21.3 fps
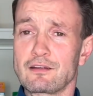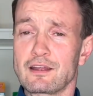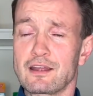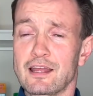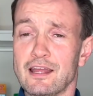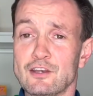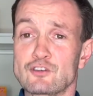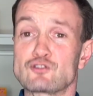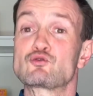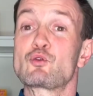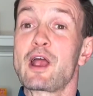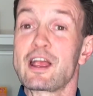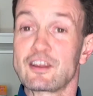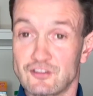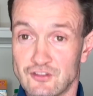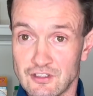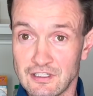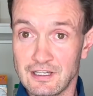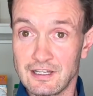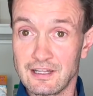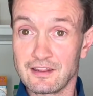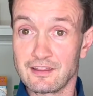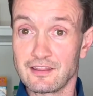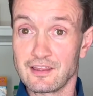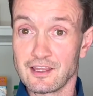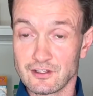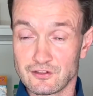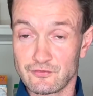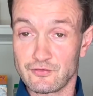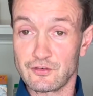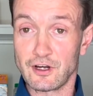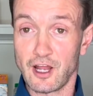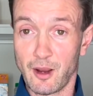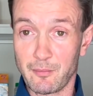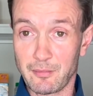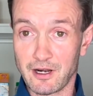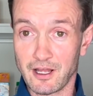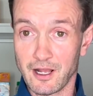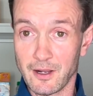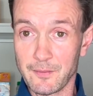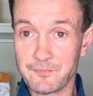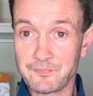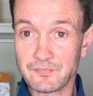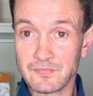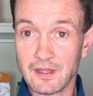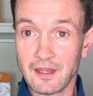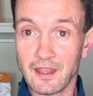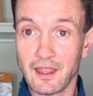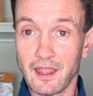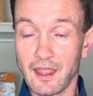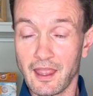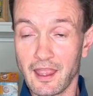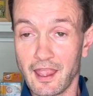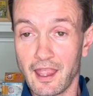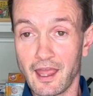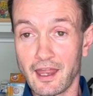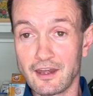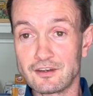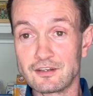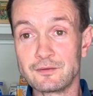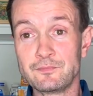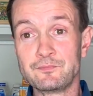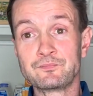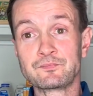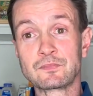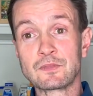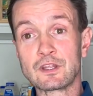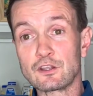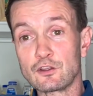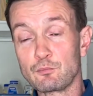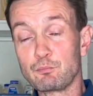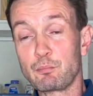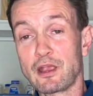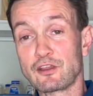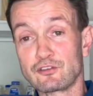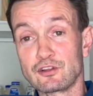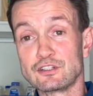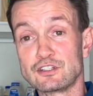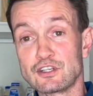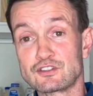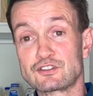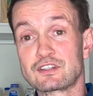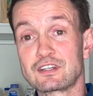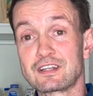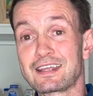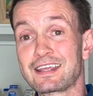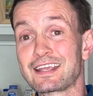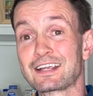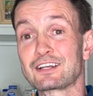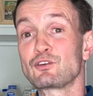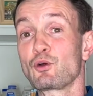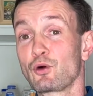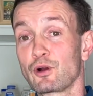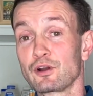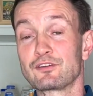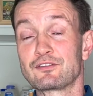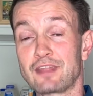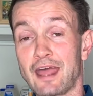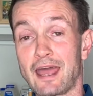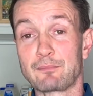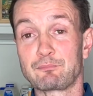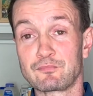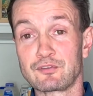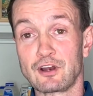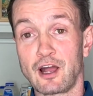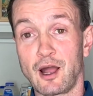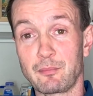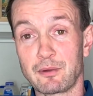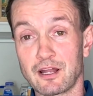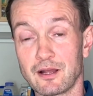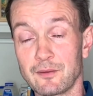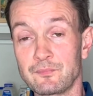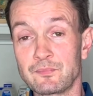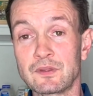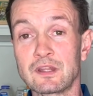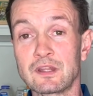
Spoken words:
address this phenomena and basically just ignored that phenomena